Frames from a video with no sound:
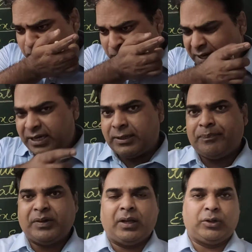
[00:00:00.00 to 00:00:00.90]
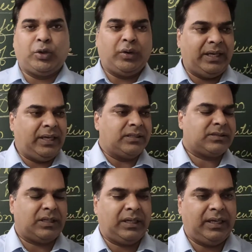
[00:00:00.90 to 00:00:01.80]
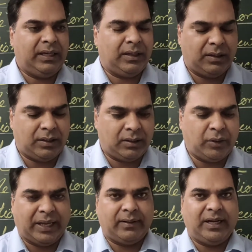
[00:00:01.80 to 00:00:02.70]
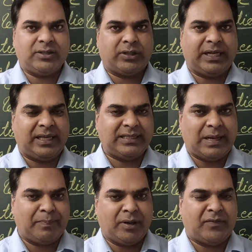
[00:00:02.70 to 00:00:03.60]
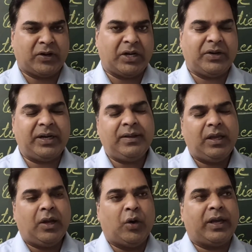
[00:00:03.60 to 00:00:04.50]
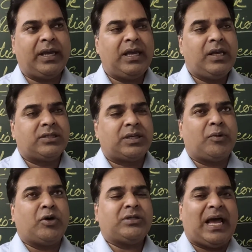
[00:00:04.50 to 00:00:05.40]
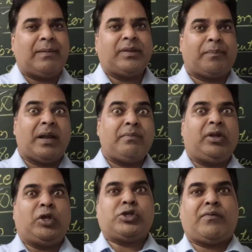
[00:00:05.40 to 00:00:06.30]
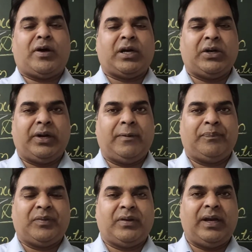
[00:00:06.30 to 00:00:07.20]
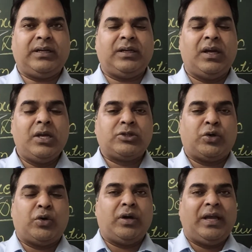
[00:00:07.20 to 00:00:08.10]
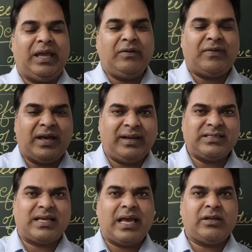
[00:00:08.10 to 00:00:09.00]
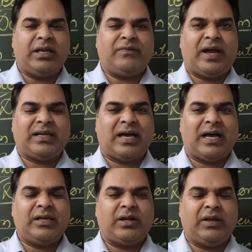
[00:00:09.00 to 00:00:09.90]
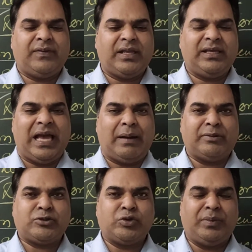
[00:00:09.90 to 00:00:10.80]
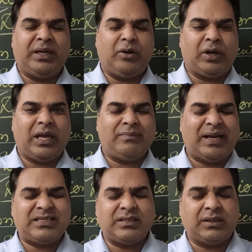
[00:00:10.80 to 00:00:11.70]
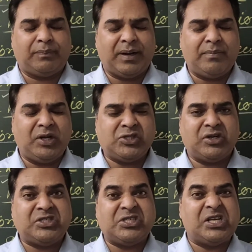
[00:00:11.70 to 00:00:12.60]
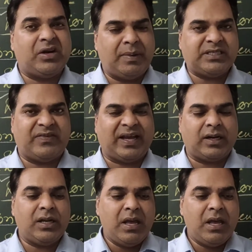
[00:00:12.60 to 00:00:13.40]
right? Though he is okay, let us not take the example of our country. Okay, suppose I am the prime minister of our country, right? So if I resign, if I die, or if anything happens to me, okay, the prime minister's chair remains vacant,